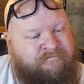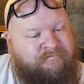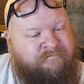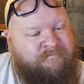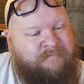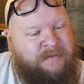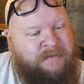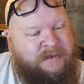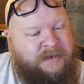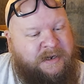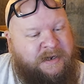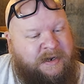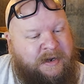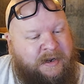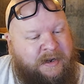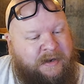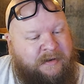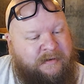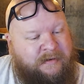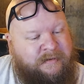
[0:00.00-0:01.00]
But
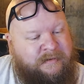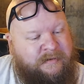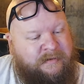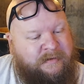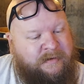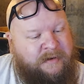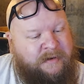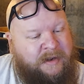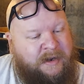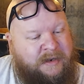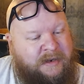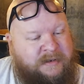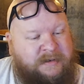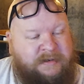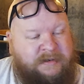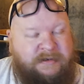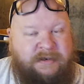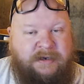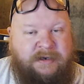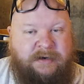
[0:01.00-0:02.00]
yeah, and it's a
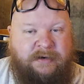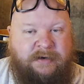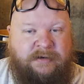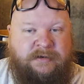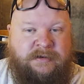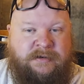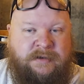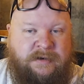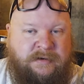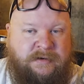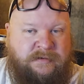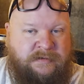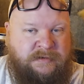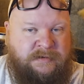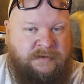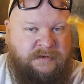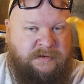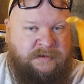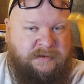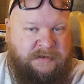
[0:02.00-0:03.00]
sitter, so
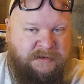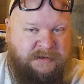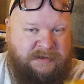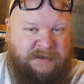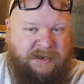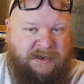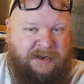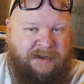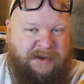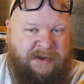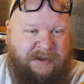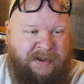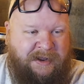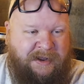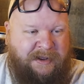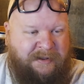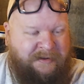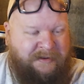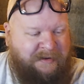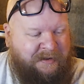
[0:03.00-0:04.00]
you can just sit
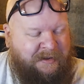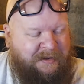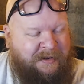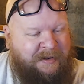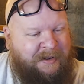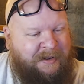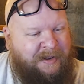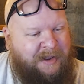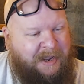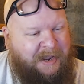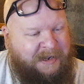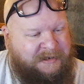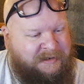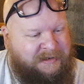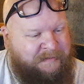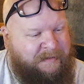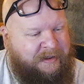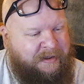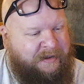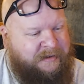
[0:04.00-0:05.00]
down. It has
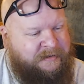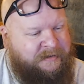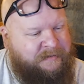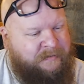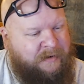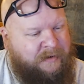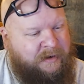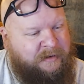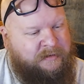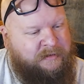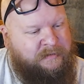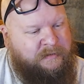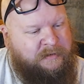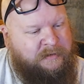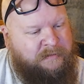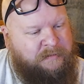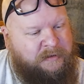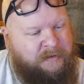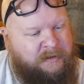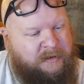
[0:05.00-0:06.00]
to be, because where else would
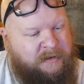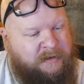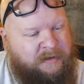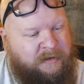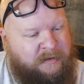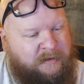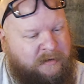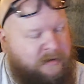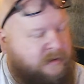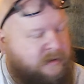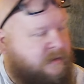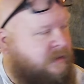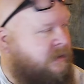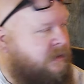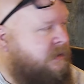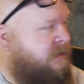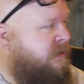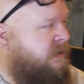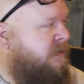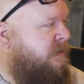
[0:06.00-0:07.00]
you put this honking
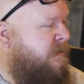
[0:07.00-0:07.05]
thing?